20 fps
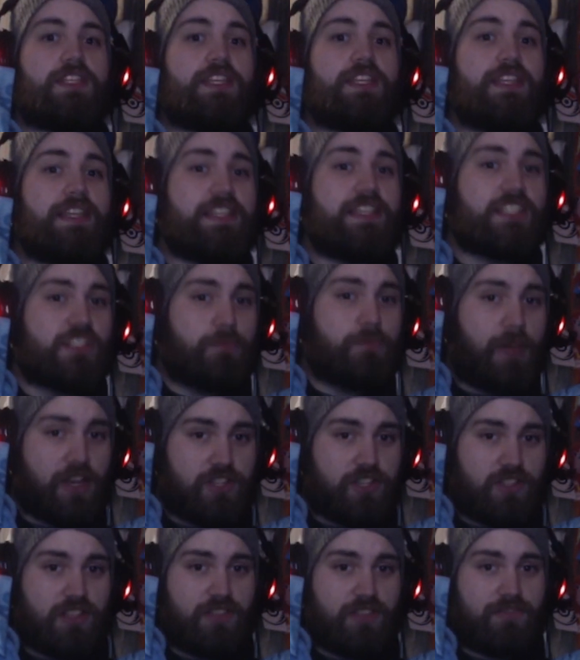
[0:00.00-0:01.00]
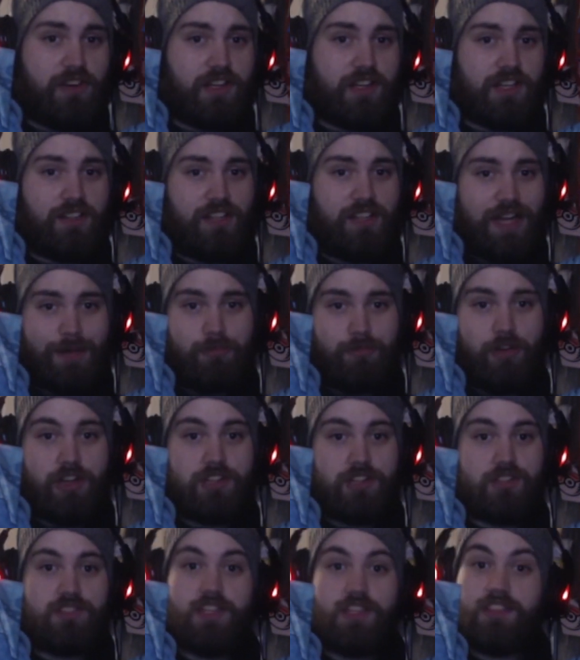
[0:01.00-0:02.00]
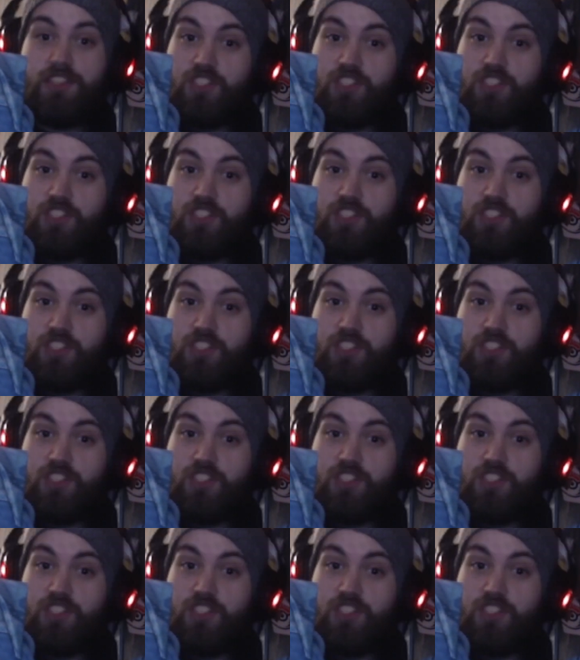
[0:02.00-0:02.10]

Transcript: Especially the fun collaborations like